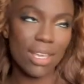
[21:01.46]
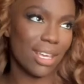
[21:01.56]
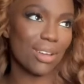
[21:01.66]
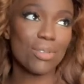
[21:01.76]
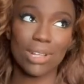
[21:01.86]

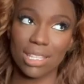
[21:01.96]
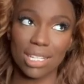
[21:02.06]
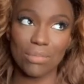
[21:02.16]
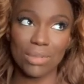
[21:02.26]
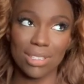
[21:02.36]
I don't know what
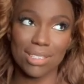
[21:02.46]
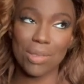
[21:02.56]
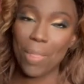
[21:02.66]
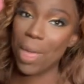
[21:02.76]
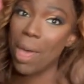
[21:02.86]
that means. I
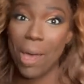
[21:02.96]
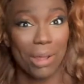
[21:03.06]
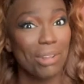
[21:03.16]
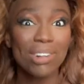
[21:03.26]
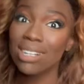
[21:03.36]

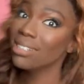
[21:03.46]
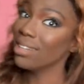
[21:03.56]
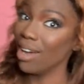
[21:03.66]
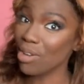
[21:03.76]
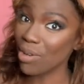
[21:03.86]

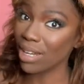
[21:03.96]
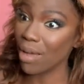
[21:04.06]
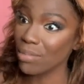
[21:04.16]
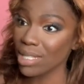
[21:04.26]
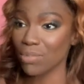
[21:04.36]
don't know what
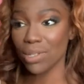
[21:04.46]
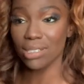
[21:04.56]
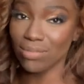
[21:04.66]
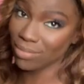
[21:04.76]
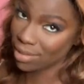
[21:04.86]
that means,
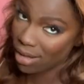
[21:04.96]
but